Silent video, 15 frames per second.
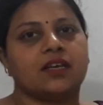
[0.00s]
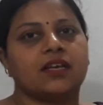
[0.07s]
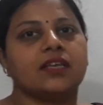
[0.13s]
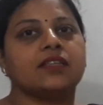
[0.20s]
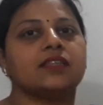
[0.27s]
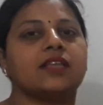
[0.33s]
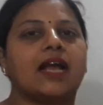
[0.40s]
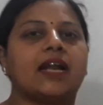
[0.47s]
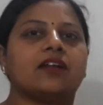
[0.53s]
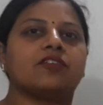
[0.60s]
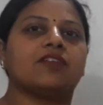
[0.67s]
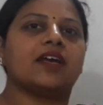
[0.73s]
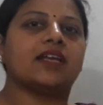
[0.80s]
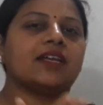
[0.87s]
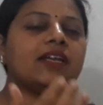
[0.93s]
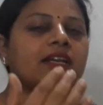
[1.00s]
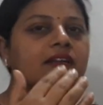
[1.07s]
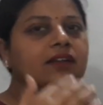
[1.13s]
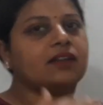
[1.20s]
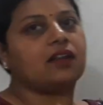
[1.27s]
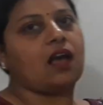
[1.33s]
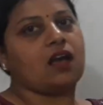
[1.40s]
in that very
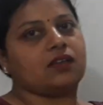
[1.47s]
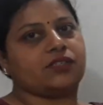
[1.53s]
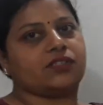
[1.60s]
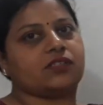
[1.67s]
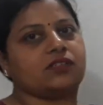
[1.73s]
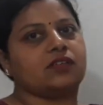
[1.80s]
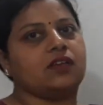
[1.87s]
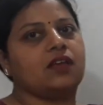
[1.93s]
task,